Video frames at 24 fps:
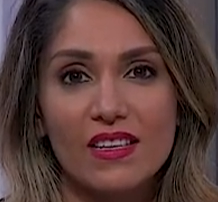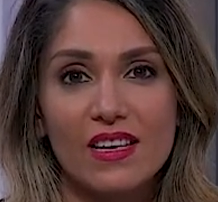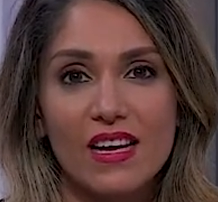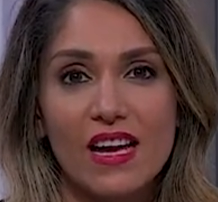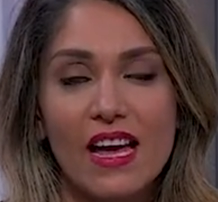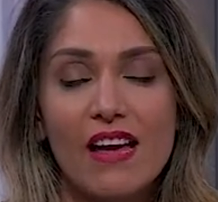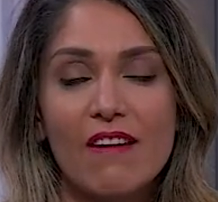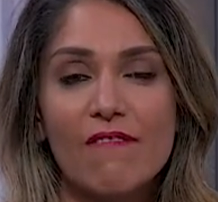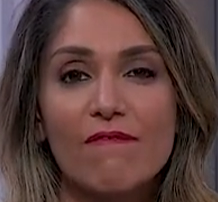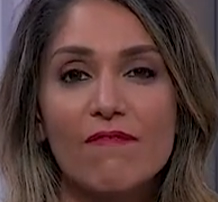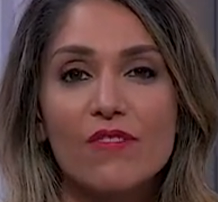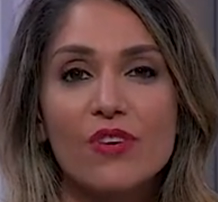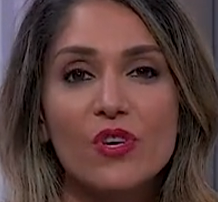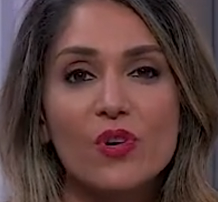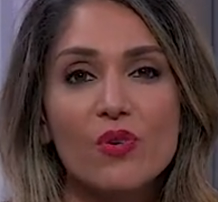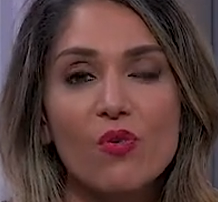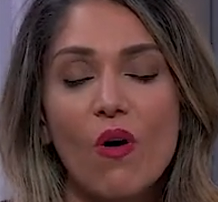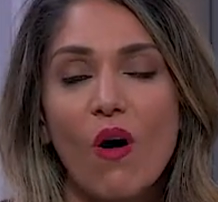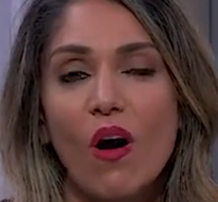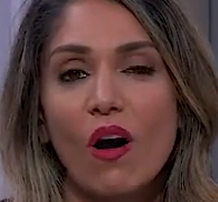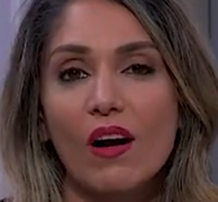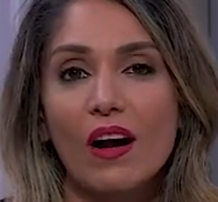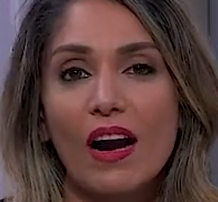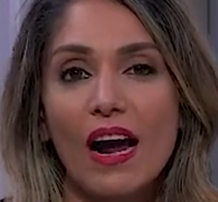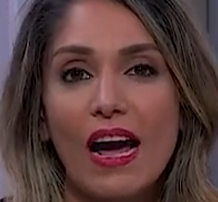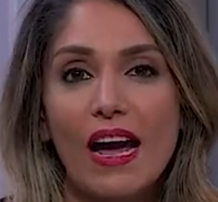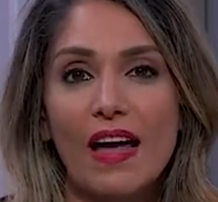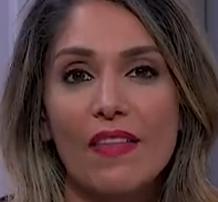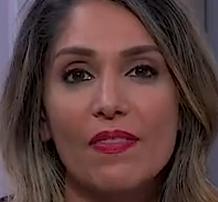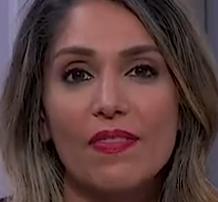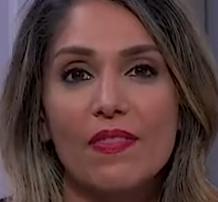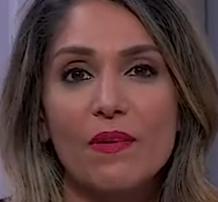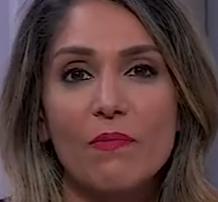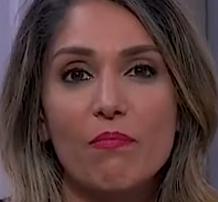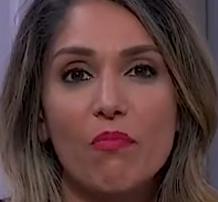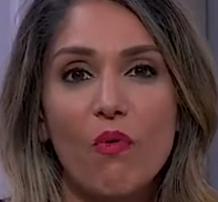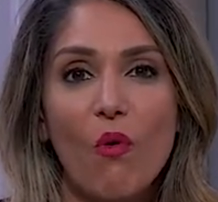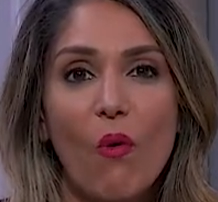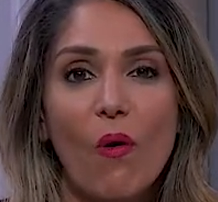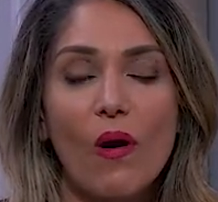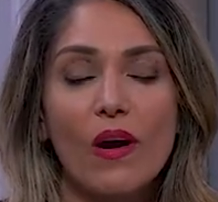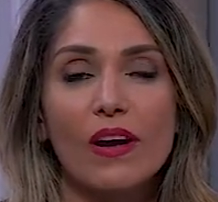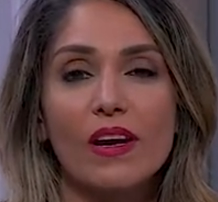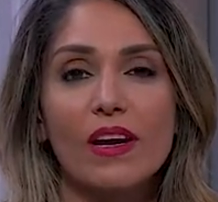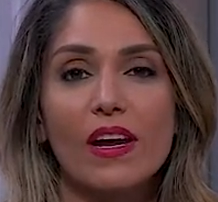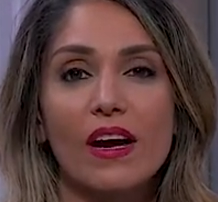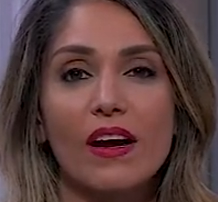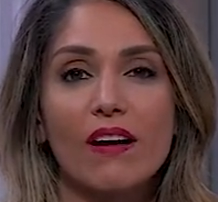if you are at the
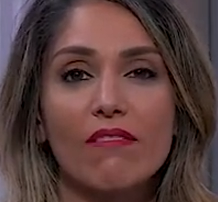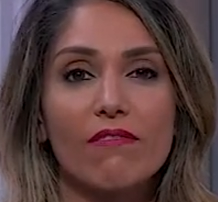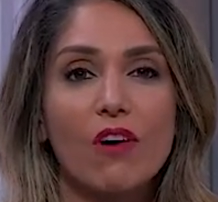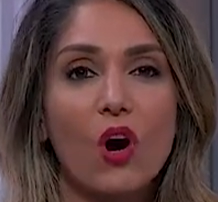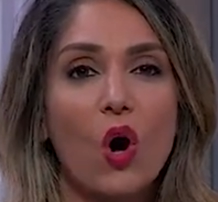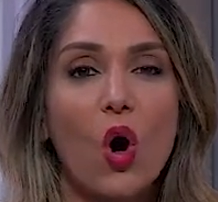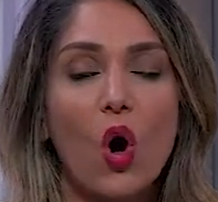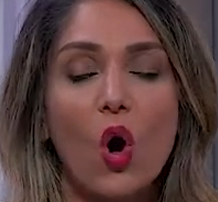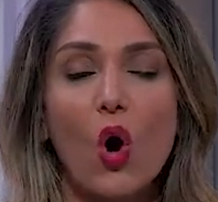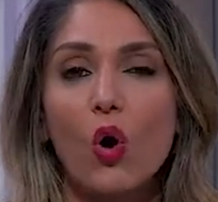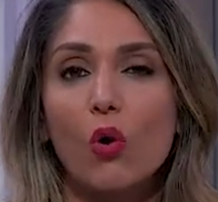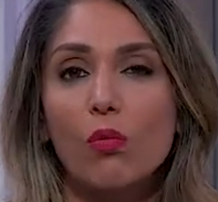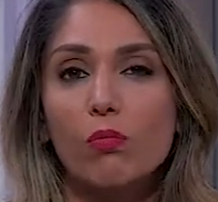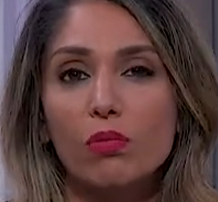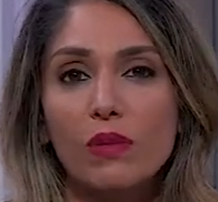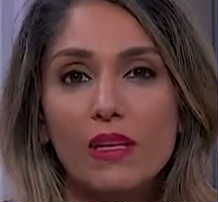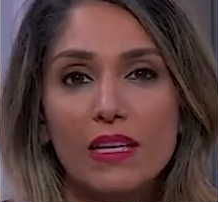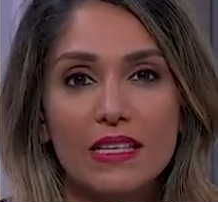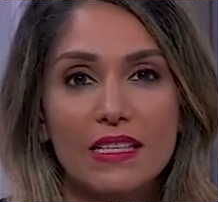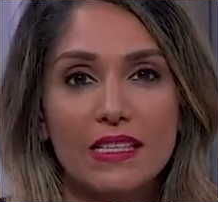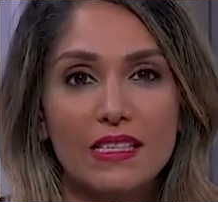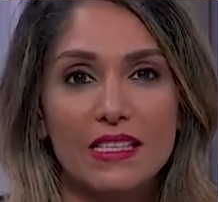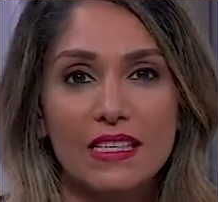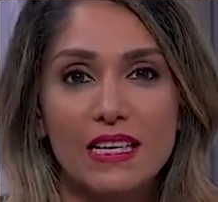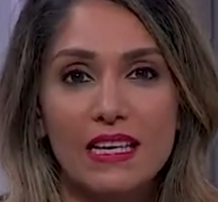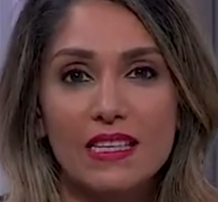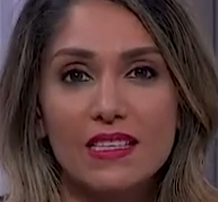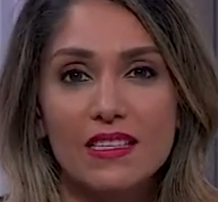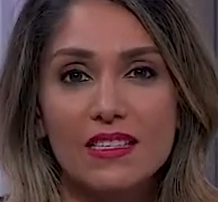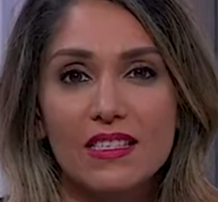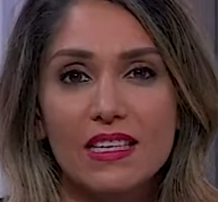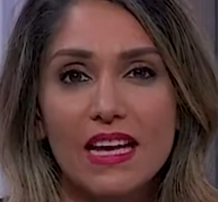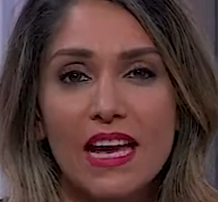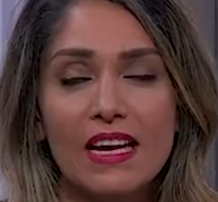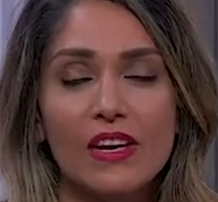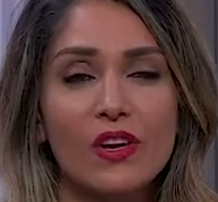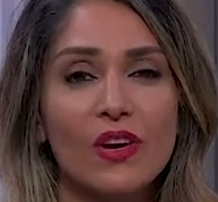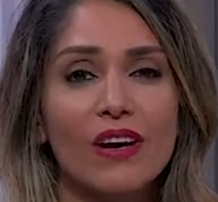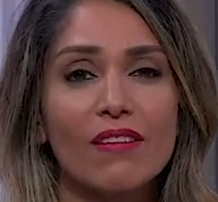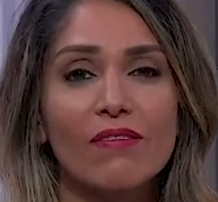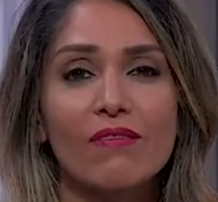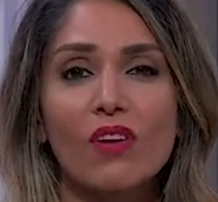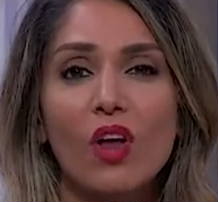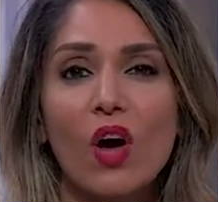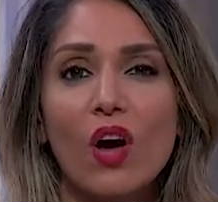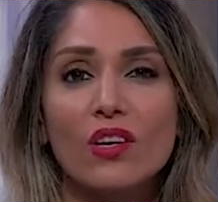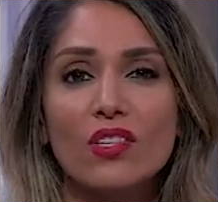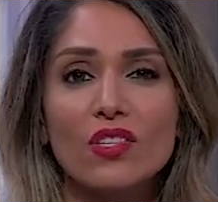point of hopelessness and you have
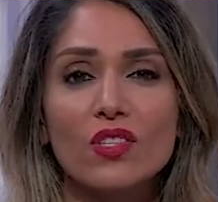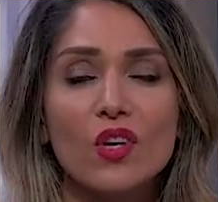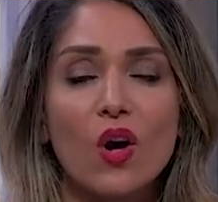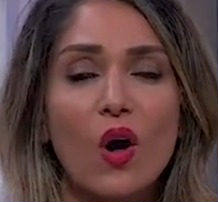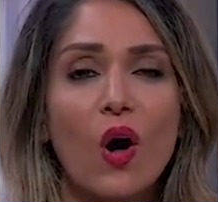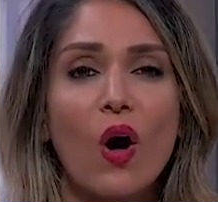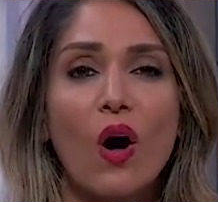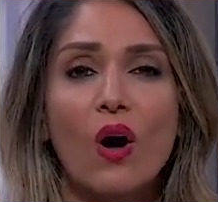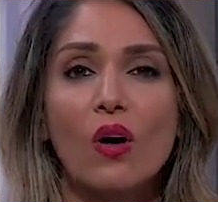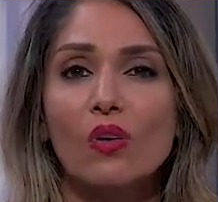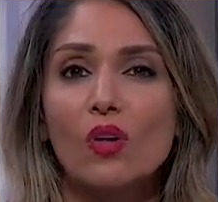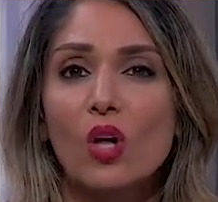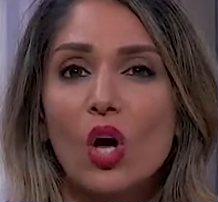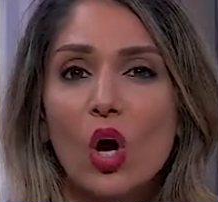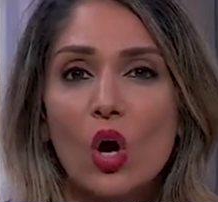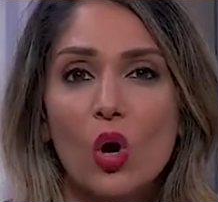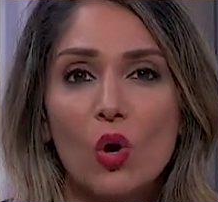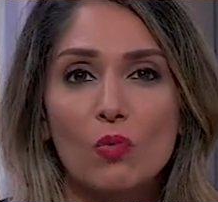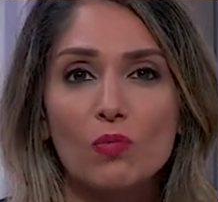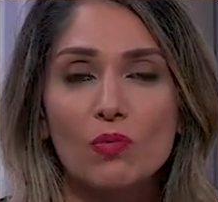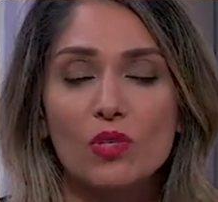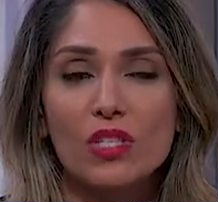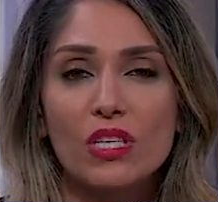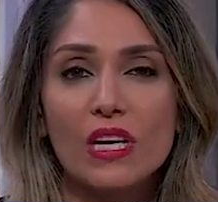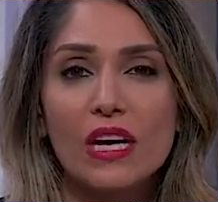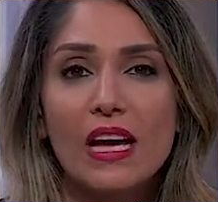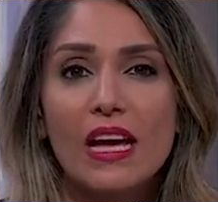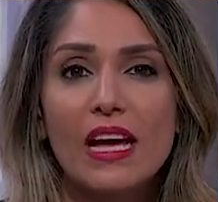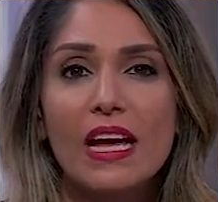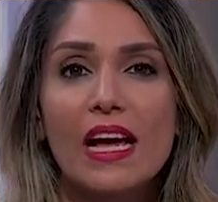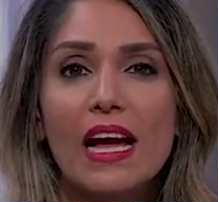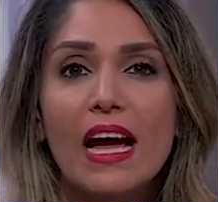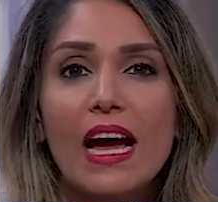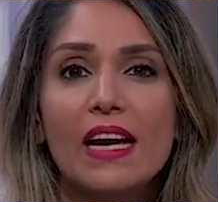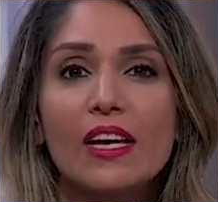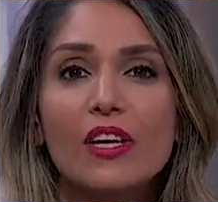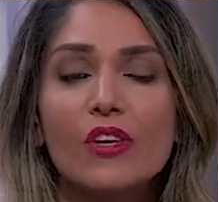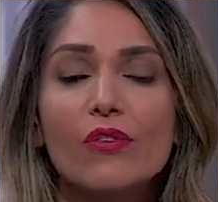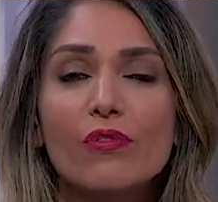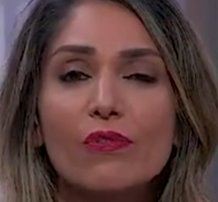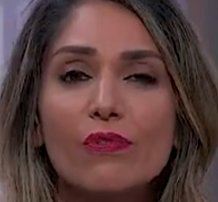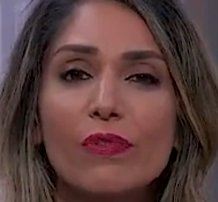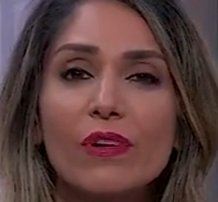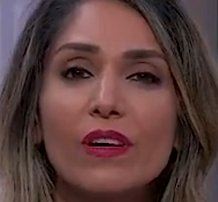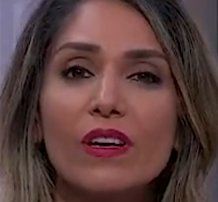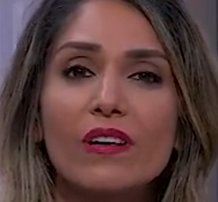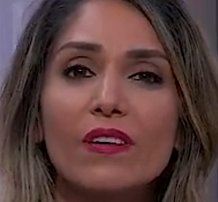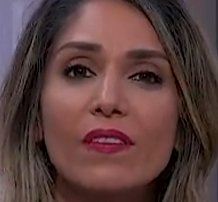lost all hopes and you
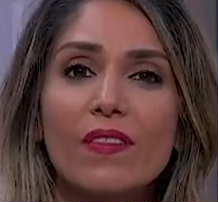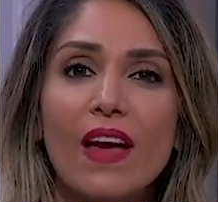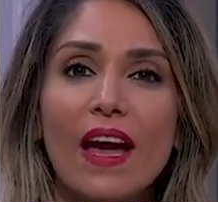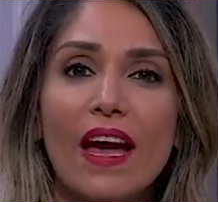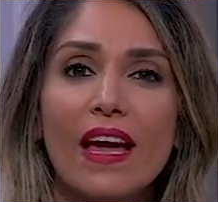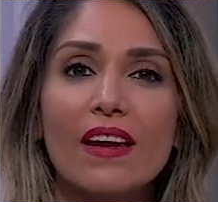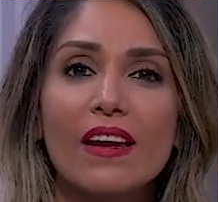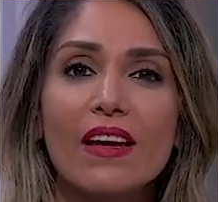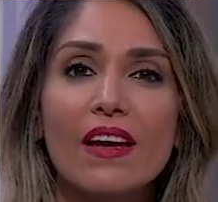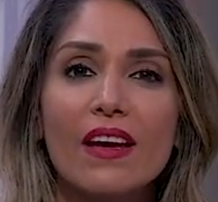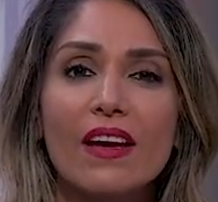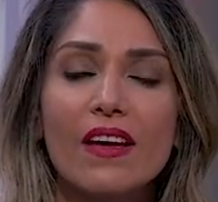feel that